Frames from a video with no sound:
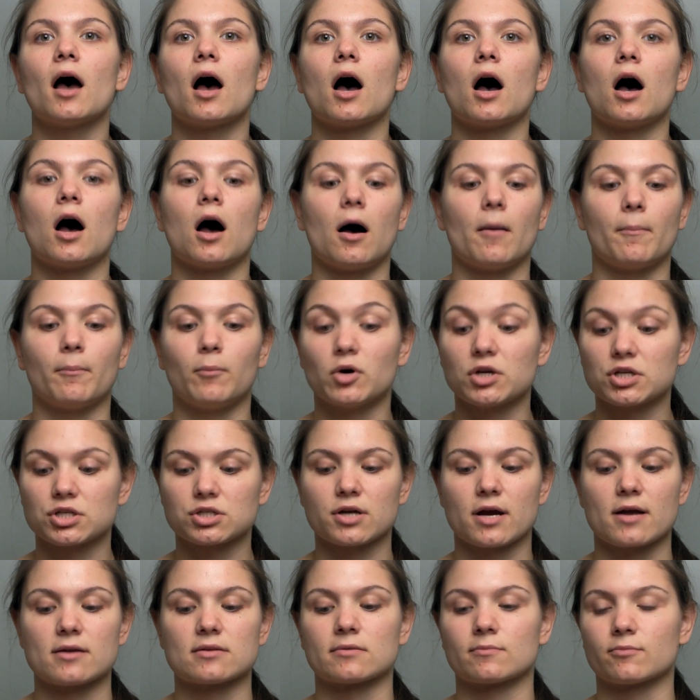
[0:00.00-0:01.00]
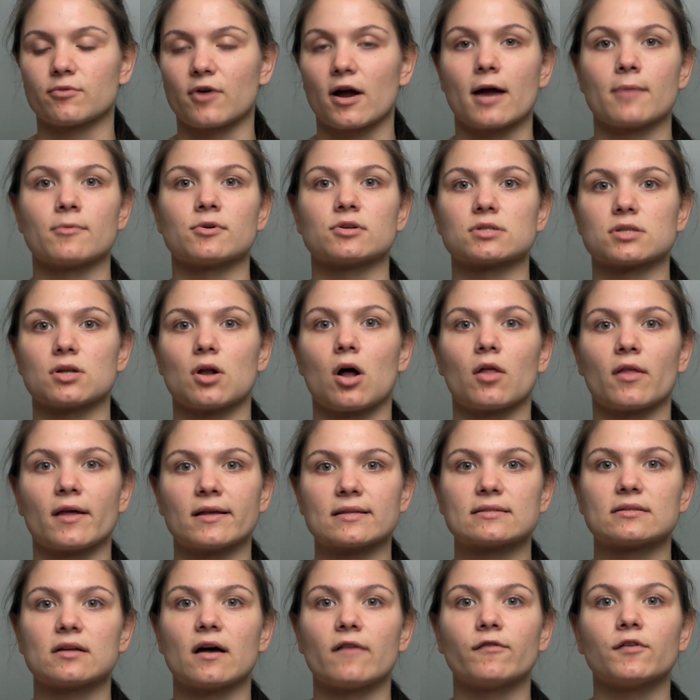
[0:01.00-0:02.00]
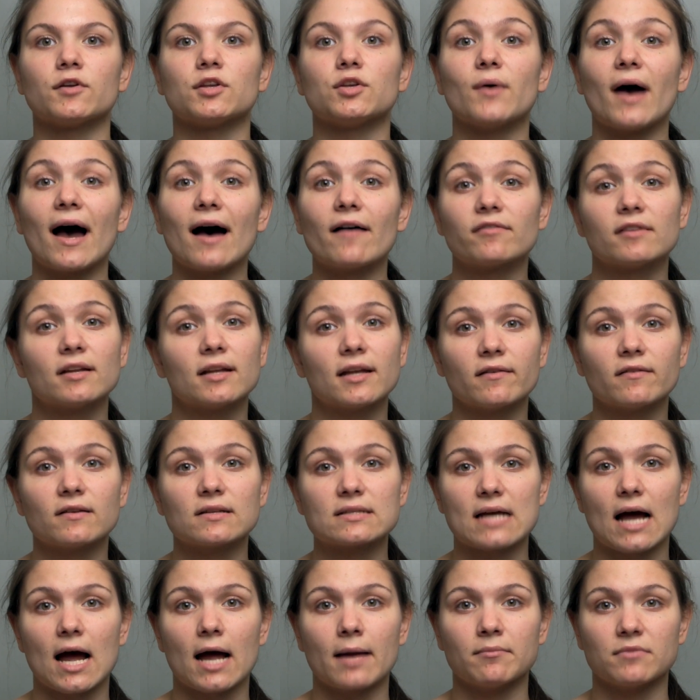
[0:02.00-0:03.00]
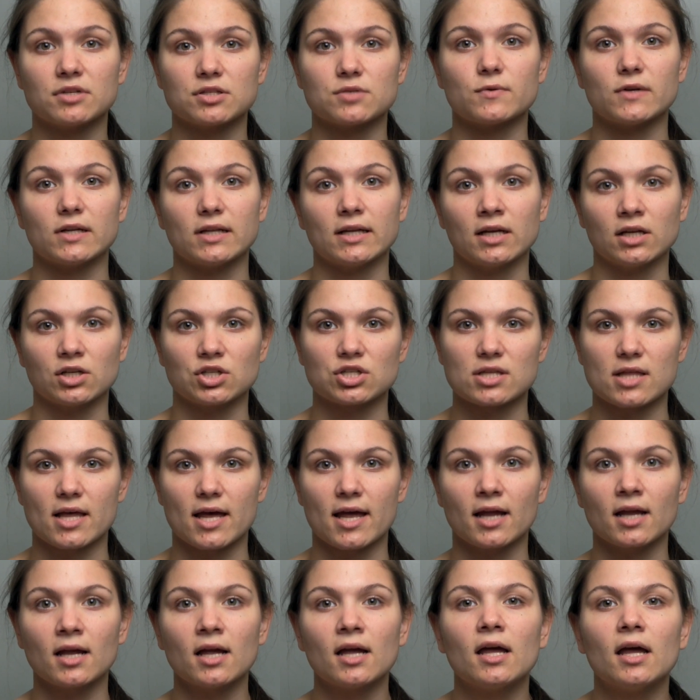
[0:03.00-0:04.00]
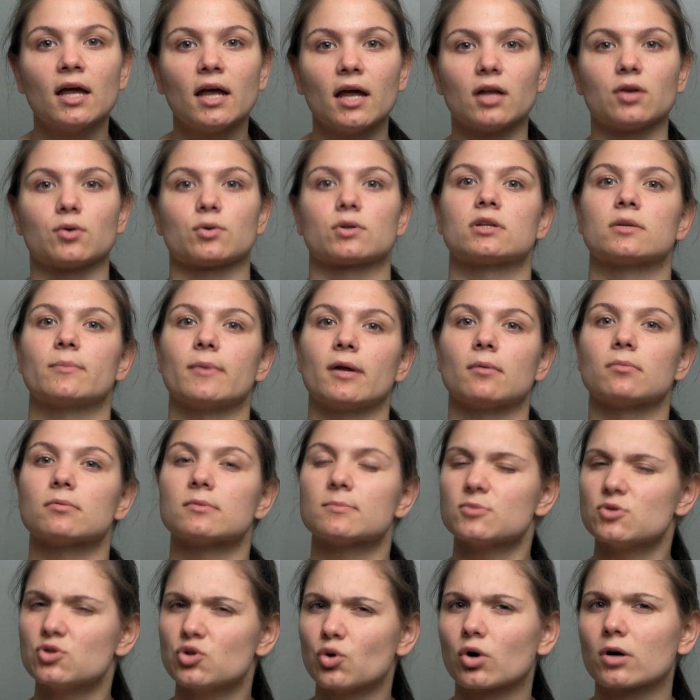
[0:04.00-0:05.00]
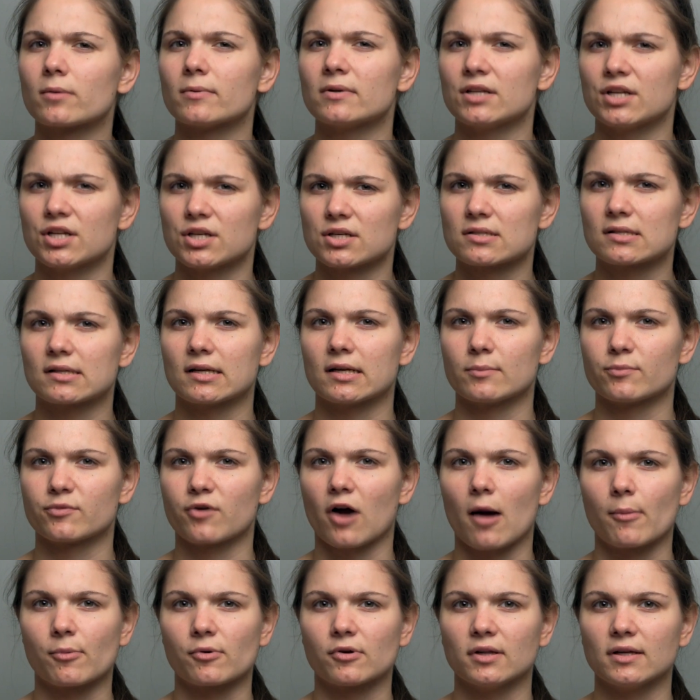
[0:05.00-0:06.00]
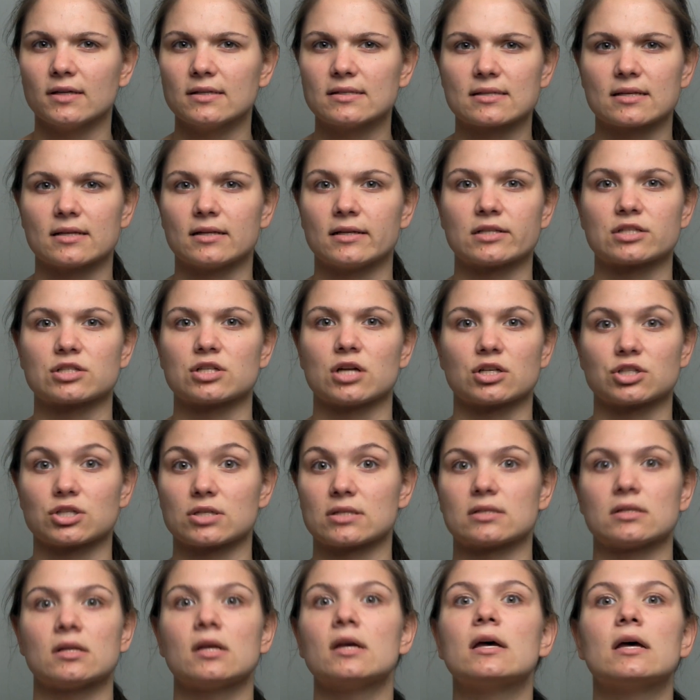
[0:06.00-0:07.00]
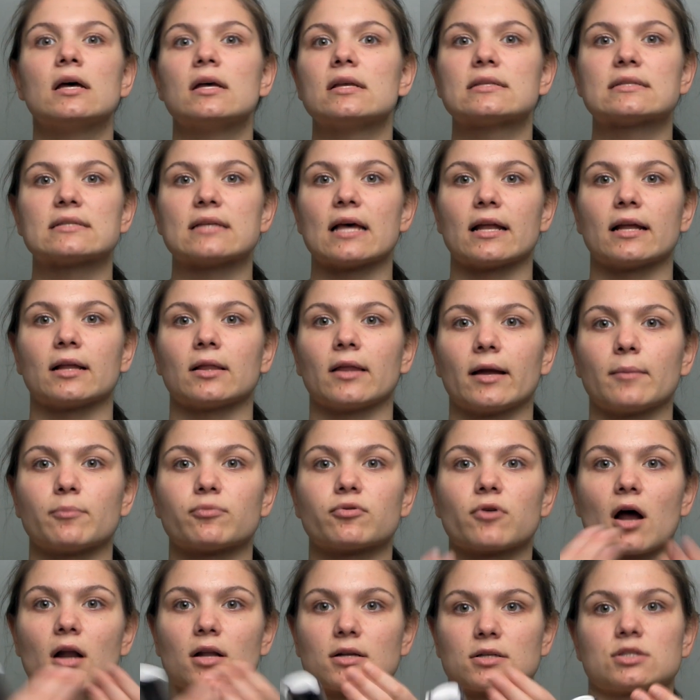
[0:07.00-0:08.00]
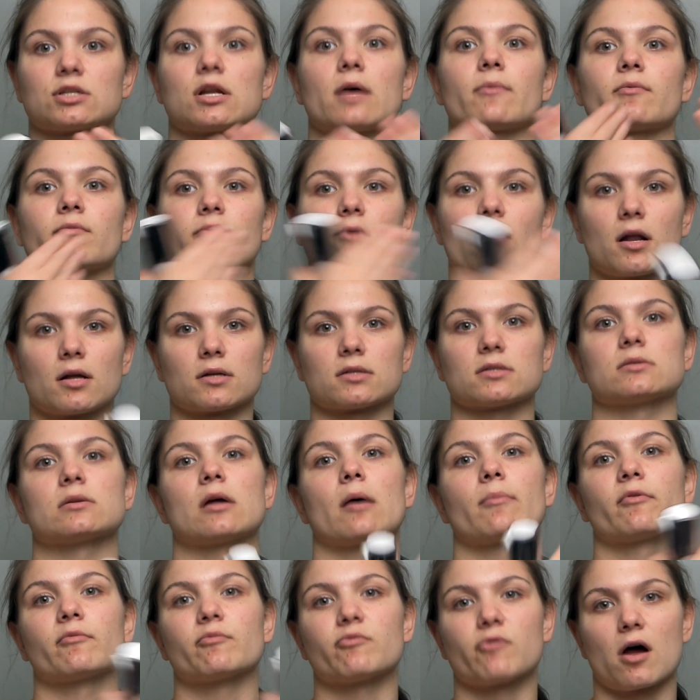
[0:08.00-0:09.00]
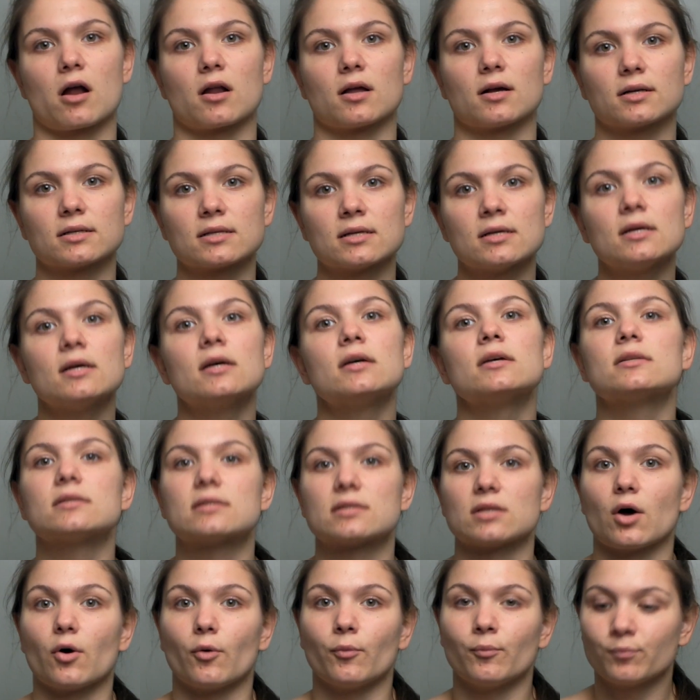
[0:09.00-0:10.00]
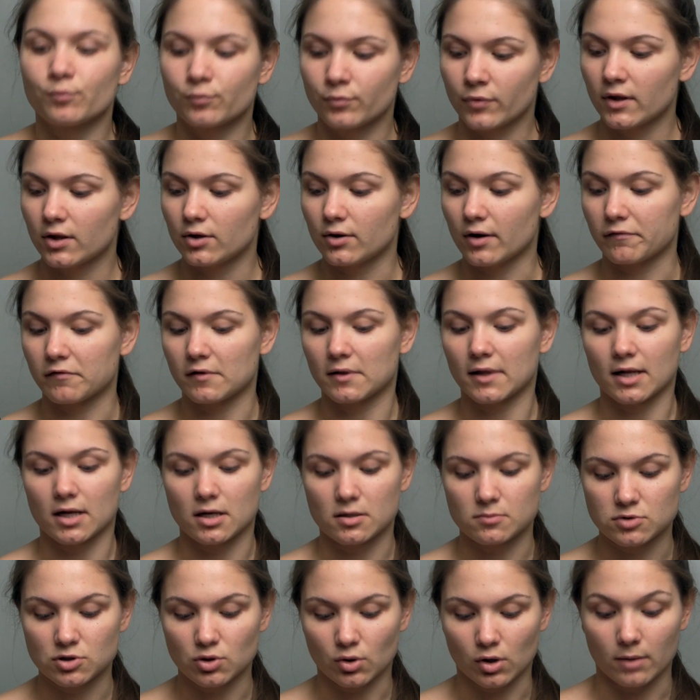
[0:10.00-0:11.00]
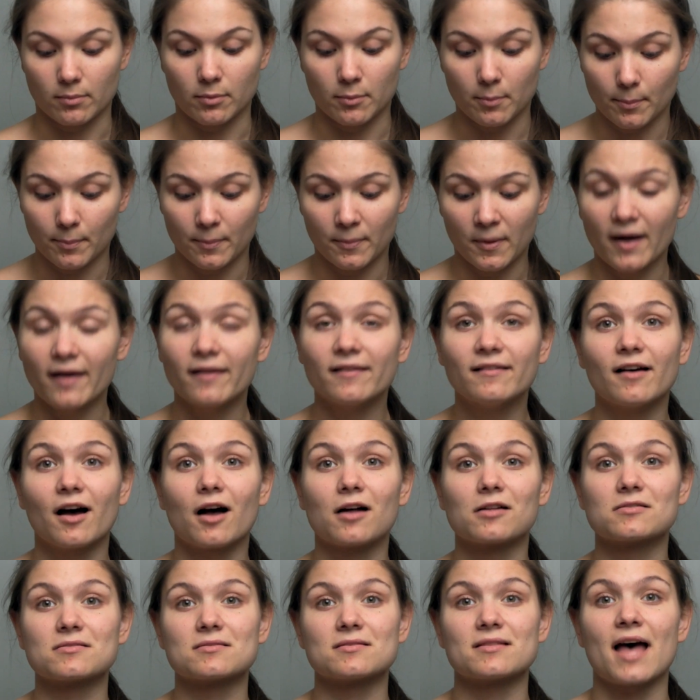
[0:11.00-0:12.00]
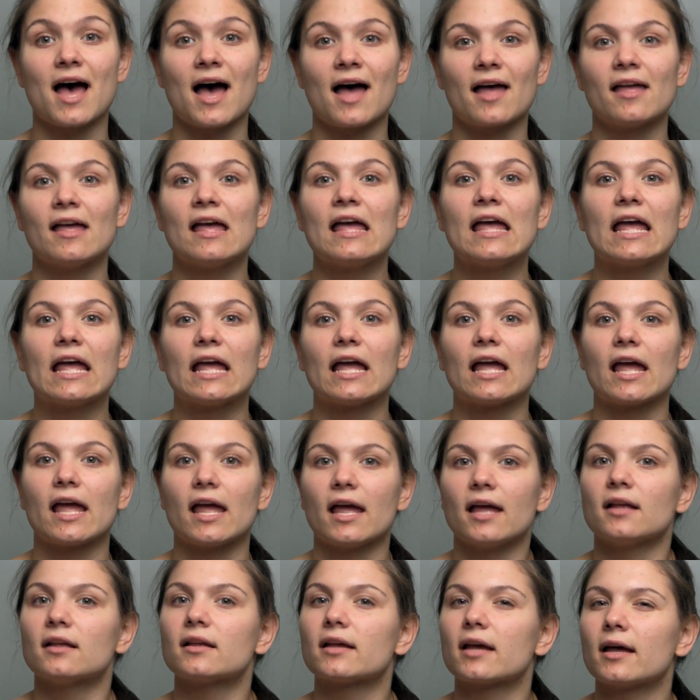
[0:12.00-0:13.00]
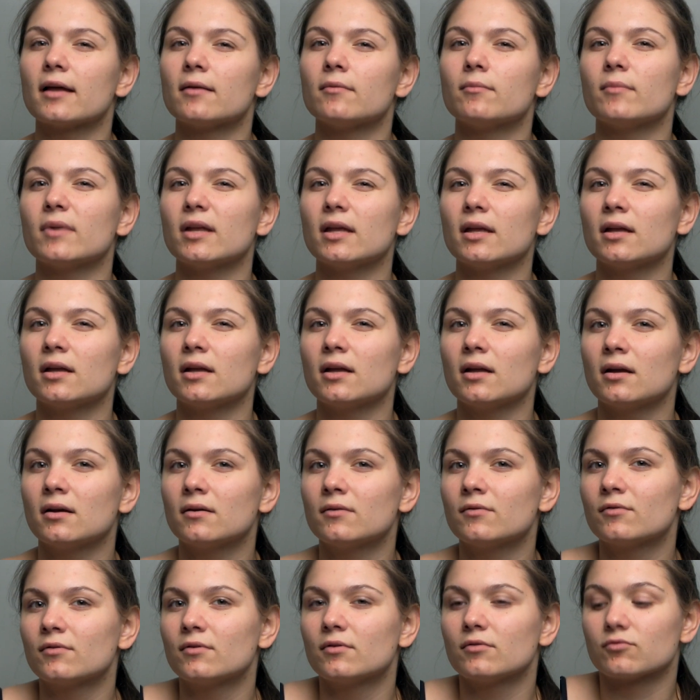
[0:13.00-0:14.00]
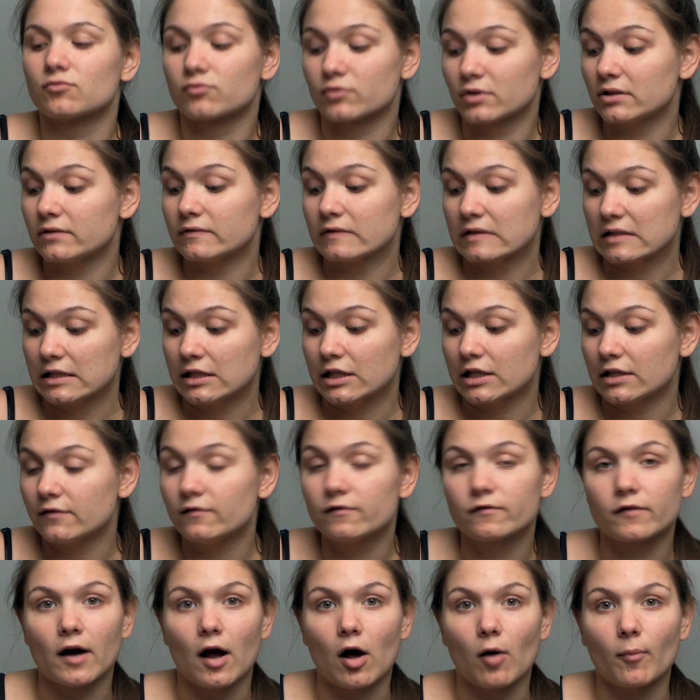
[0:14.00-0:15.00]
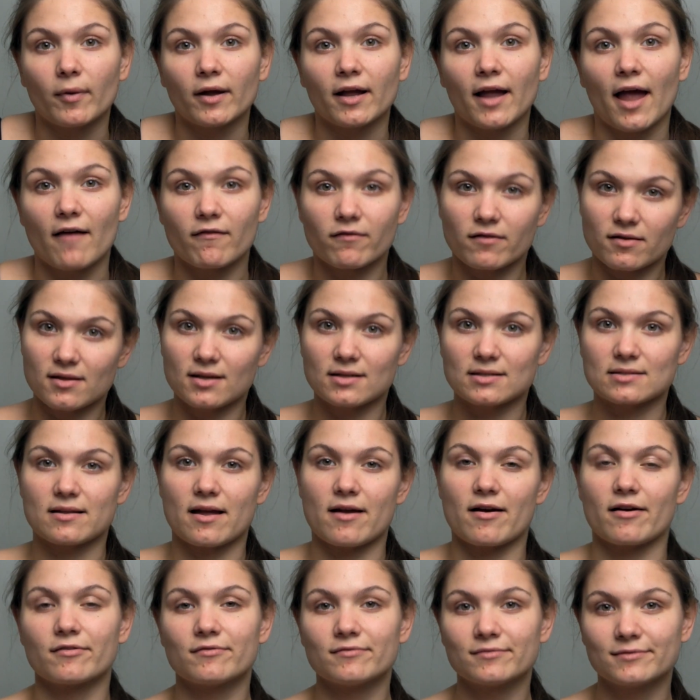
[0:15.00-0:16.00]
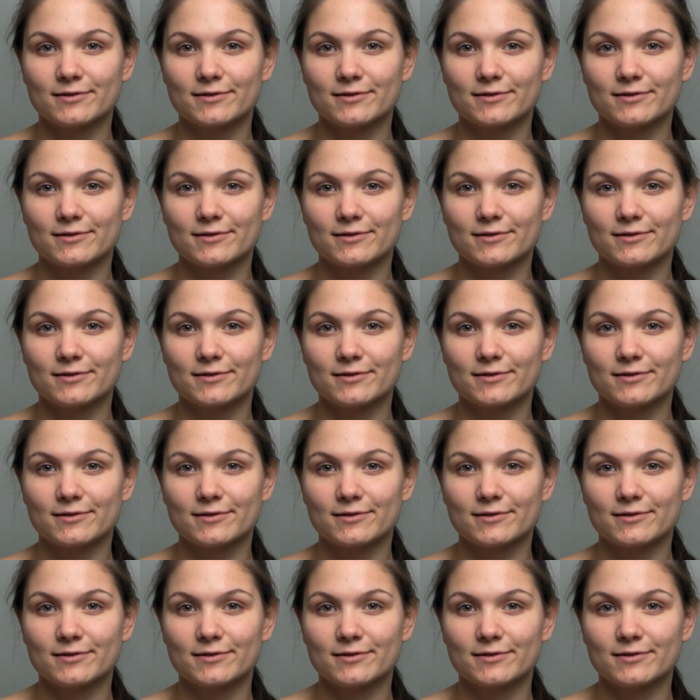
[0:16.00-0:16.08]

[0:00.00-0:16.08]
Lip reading: moisturizer and primers and all that stuff, you have to give it time between each thing in order to be able to absorb into your skin properly, so then it's not just setting product on top of product on top of product. So you have to let it absorb. But other than that, it can be really, really good for helping everything stay on.